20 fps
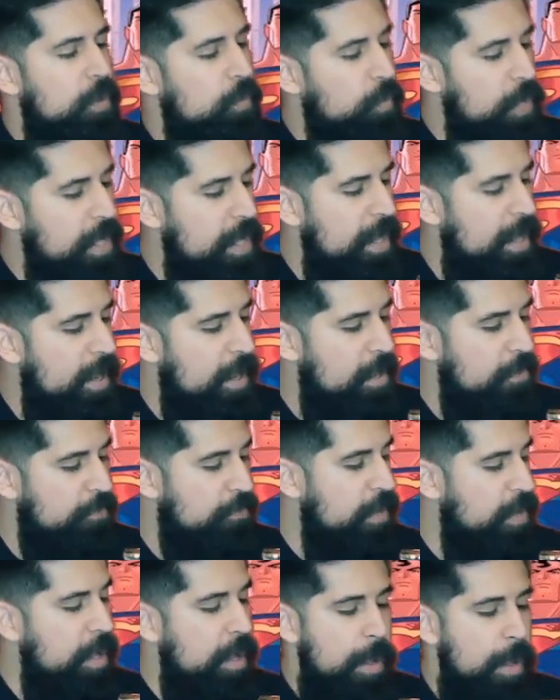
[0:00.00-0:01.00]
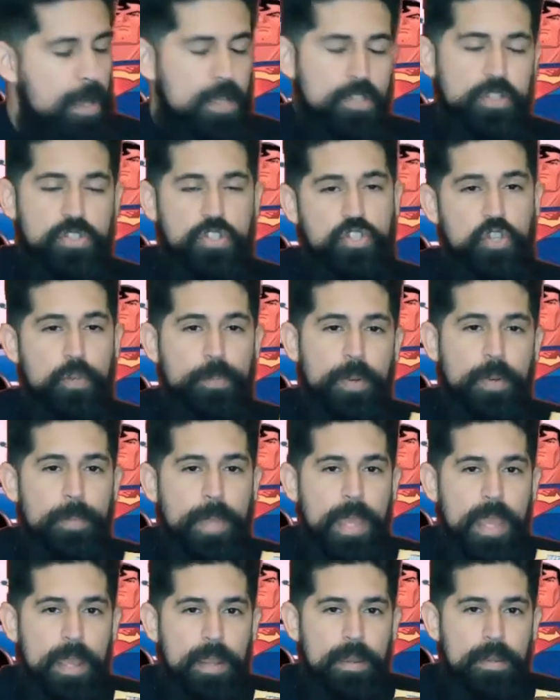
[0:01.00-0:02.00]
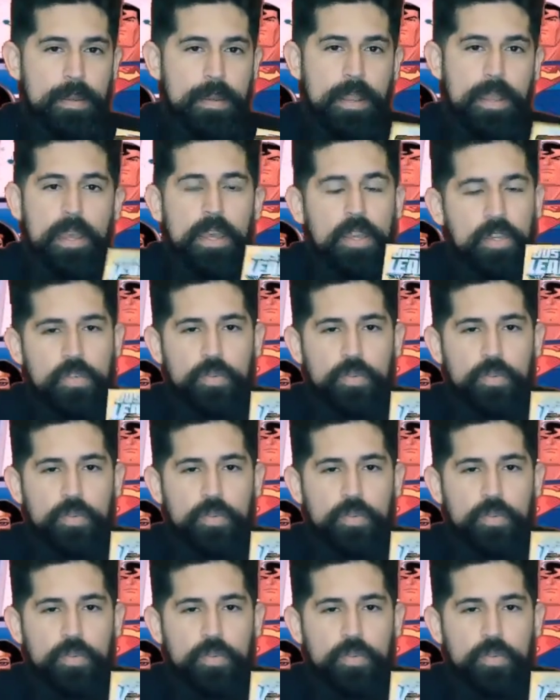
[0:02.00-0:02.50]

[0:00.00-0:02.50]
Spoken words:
We have Superman,